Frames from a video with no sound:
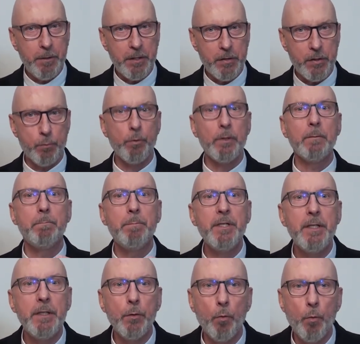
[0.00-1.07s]
peace will
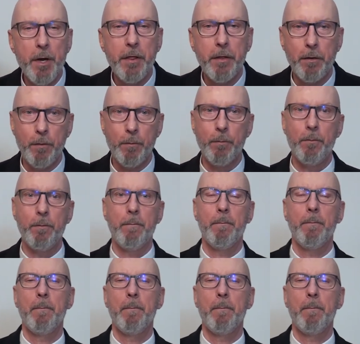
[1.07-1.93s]
be with you."